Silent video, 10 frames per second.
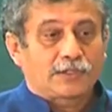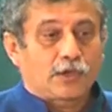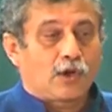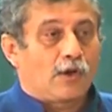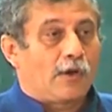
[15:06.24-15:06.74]

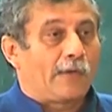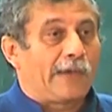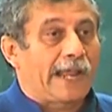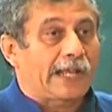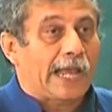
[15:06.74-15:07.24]
So,
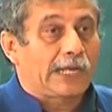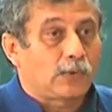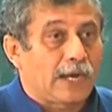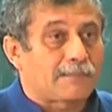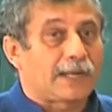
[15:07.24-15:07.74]
when I
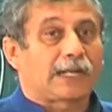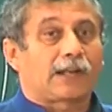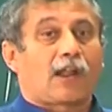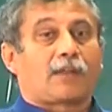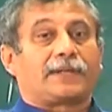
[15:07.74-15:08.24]
calculate
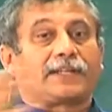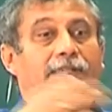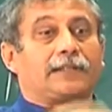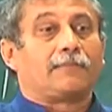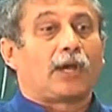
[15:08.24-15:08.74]
molecular
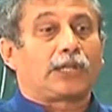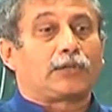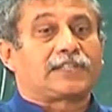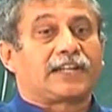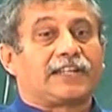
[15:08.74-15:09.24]
orbital,
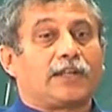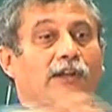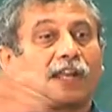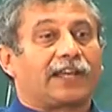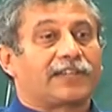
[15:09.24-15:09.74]
molecules are
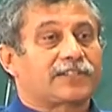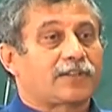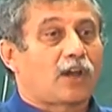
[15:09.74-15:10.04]
delocalized,